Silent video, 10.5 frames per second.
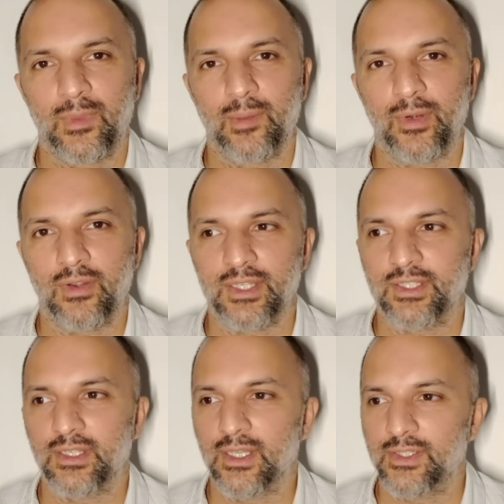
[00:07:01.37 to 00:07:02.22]

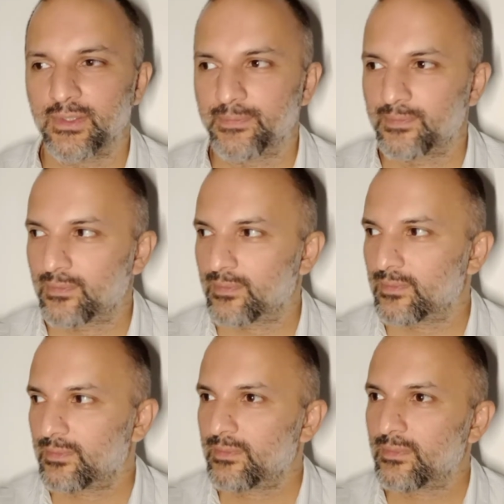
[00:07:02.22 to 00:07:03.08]
procrastination.
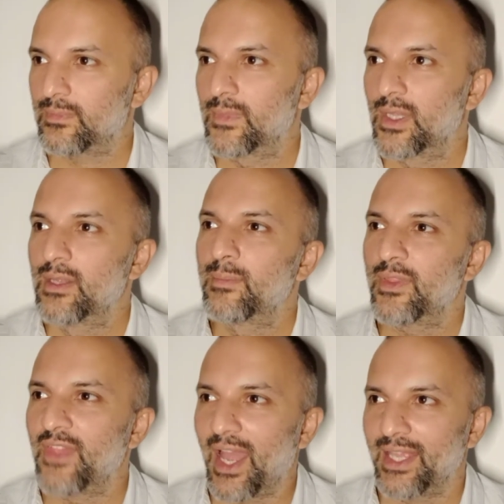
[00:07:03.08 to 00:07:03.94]

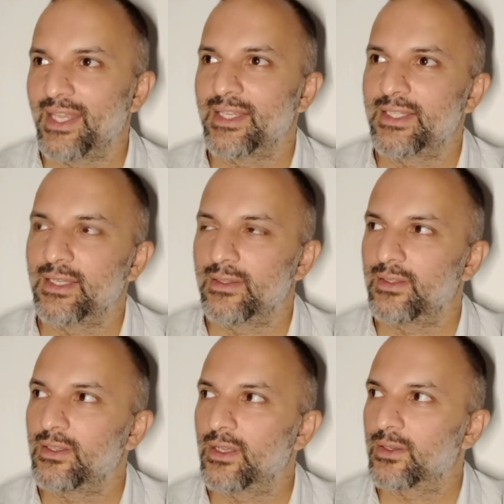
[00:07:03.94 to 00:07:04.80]
But that is in,
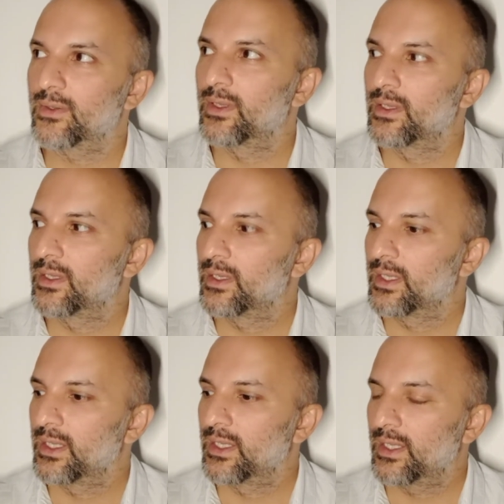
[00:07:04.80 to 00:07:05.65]
you know,
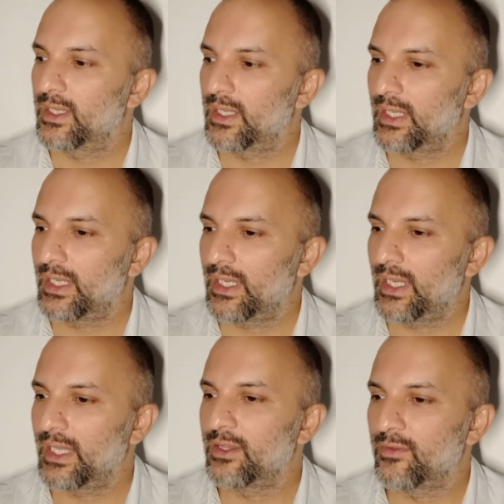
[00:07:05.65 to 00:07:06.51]

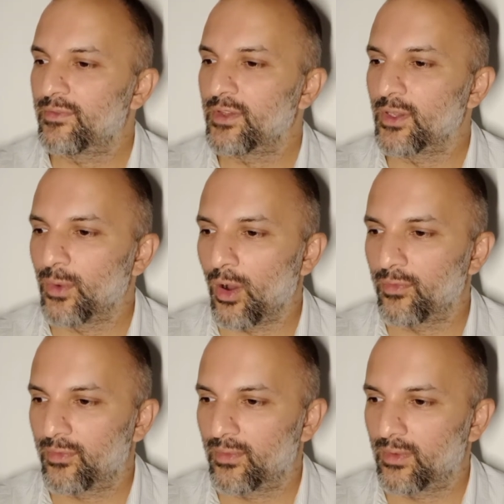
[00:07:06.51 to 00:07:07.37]
in the view of
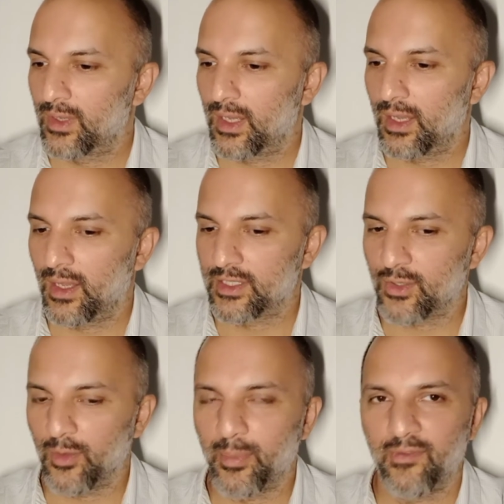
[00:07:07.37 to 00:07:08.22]
a
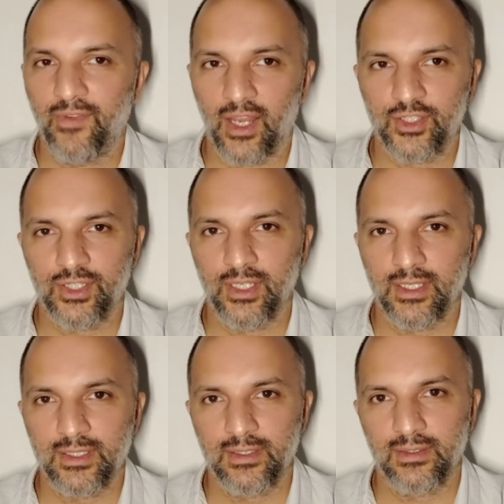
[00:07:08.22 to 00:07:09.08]
sort of
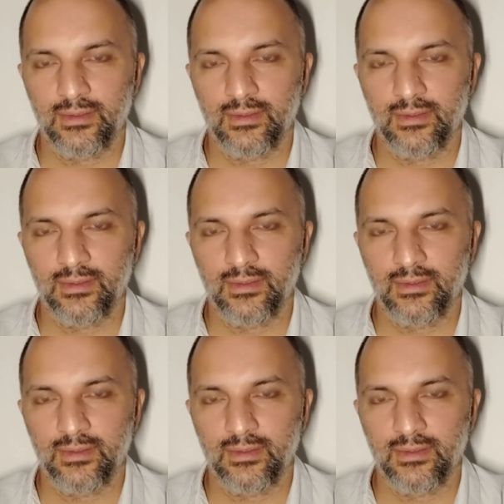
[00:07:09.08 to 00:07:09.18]
perfectionist,